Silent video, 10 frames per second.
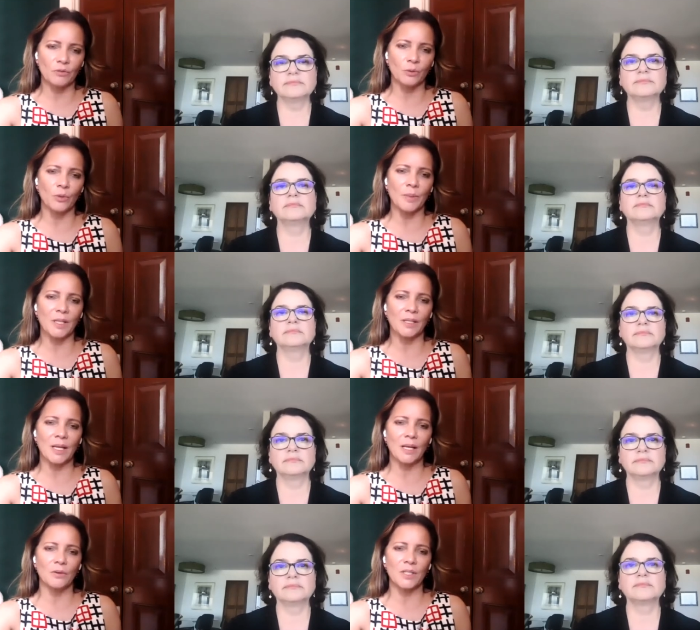Speaker 1: for women, and
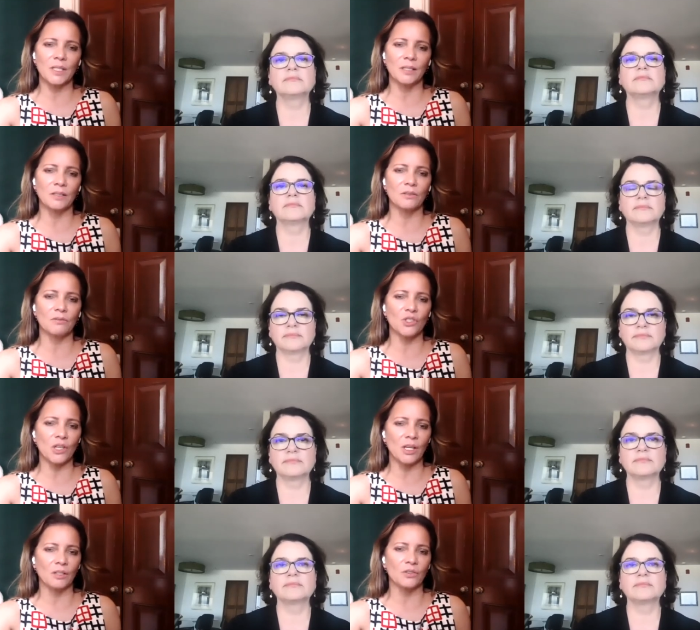how did it
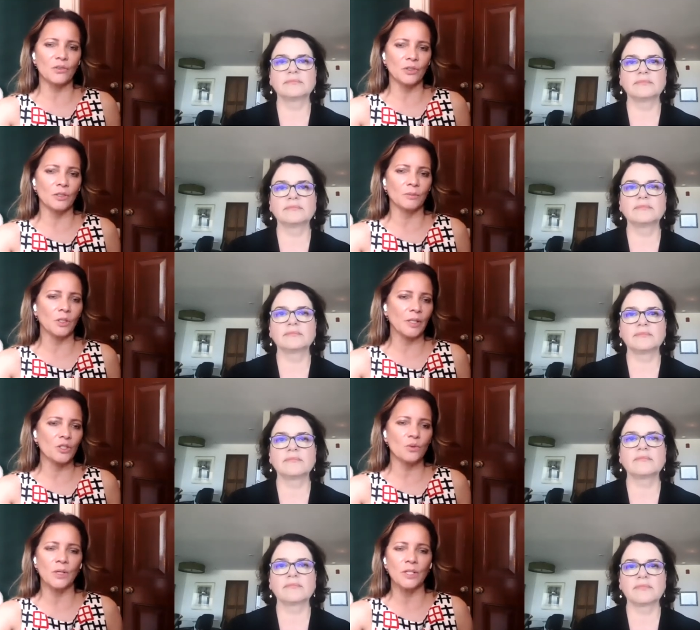change from the
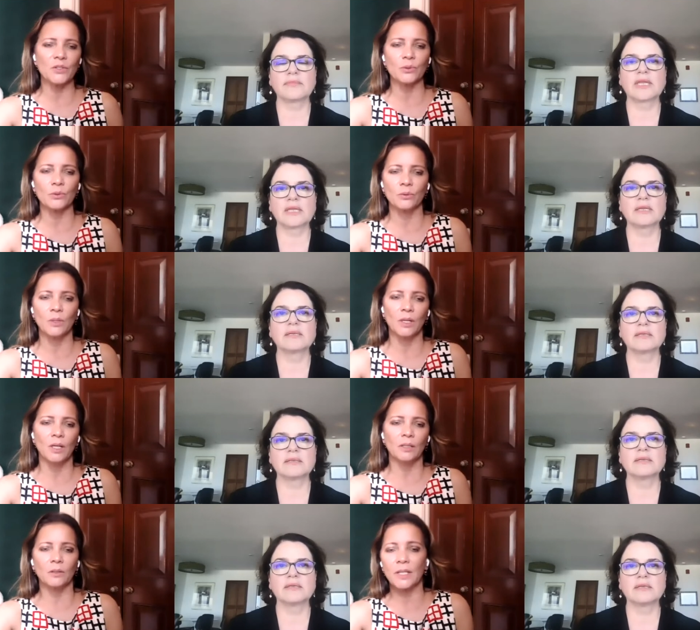late 20s through
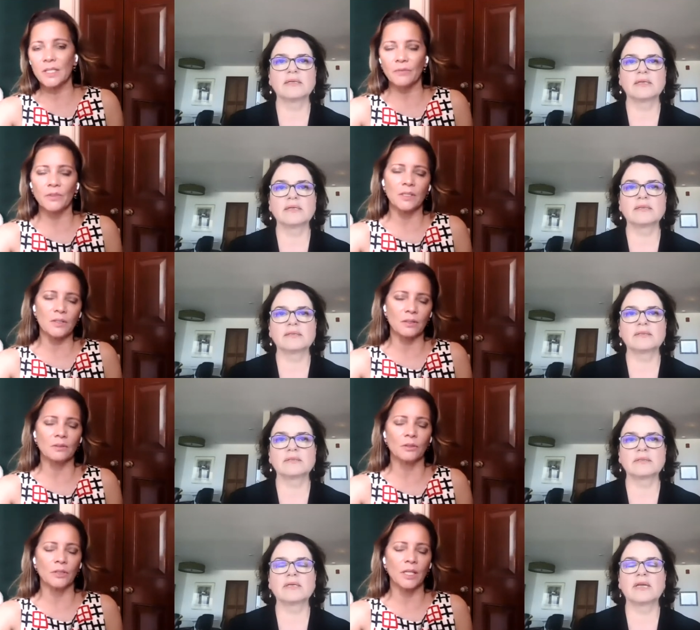the late 70s and
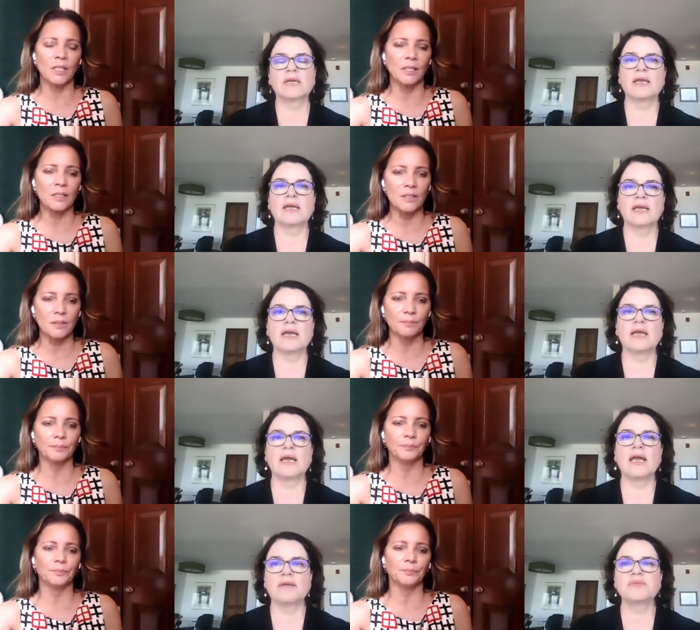early 80s?
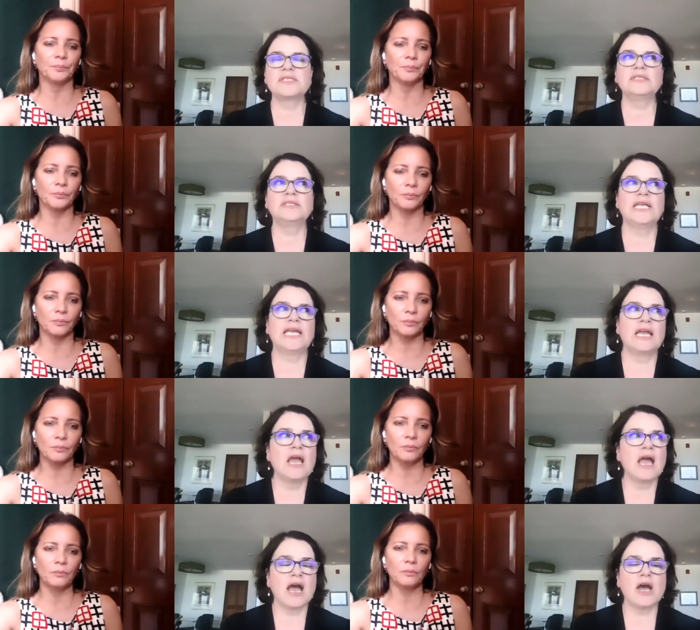
Speaker 2: Absolutely.
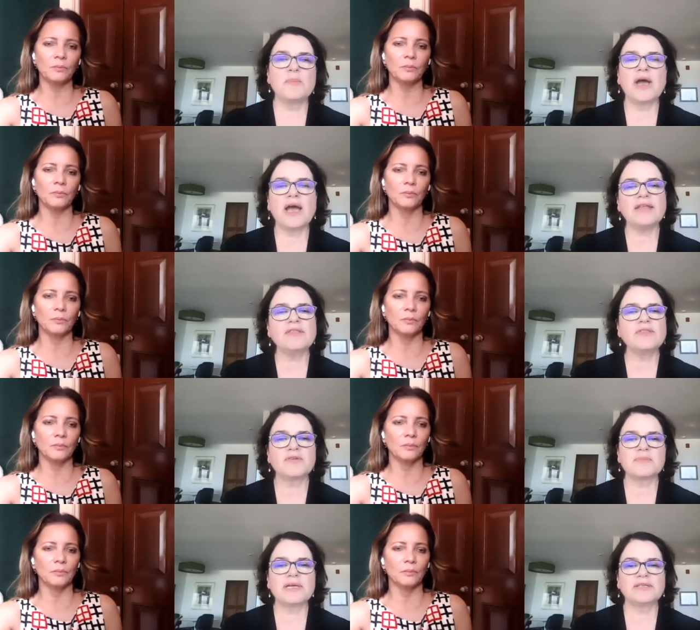Um, I hadn't thought
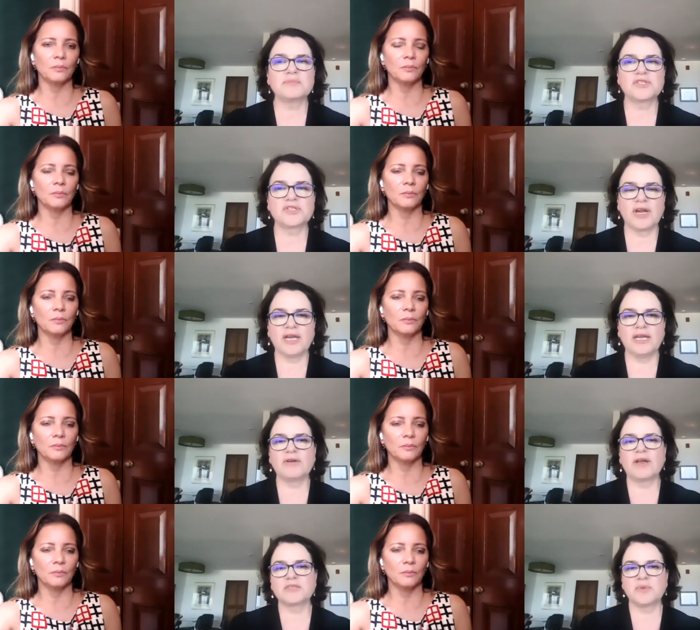about them as training
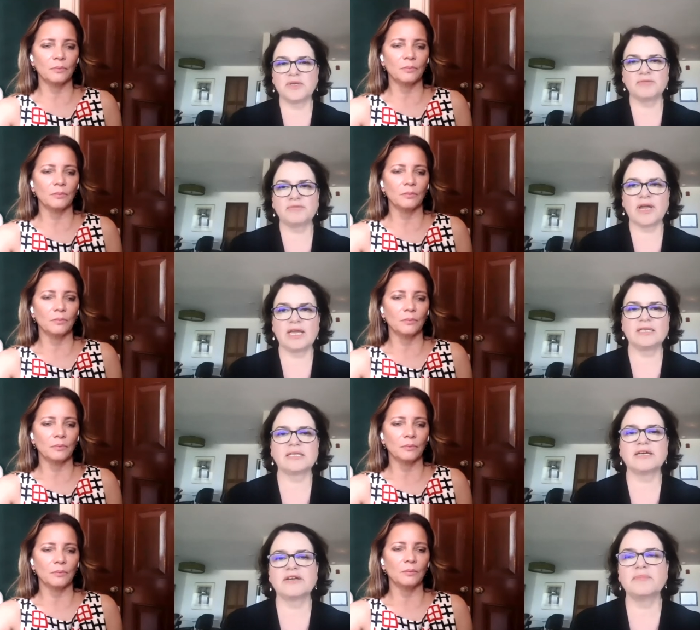grounds, but you're right.
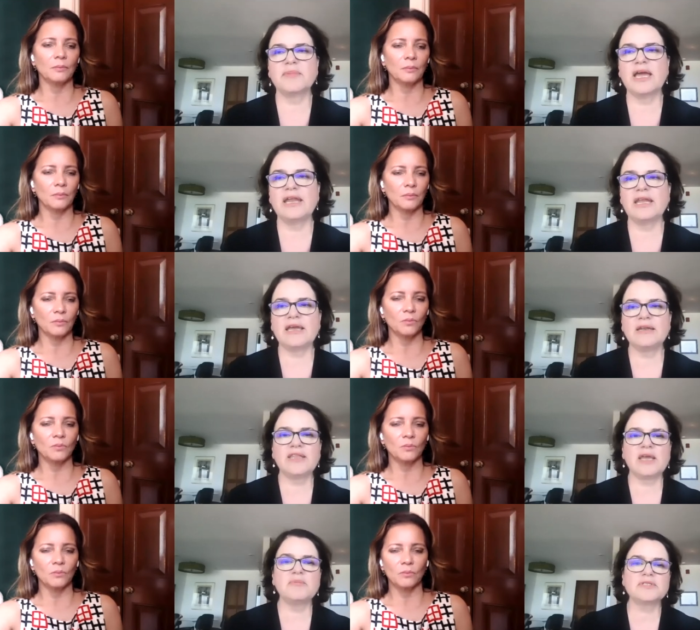Um, and, and they
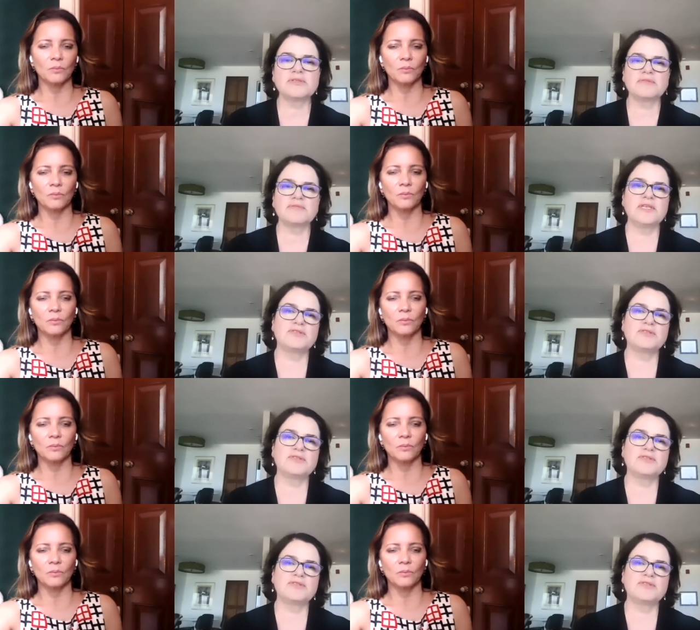were sort of these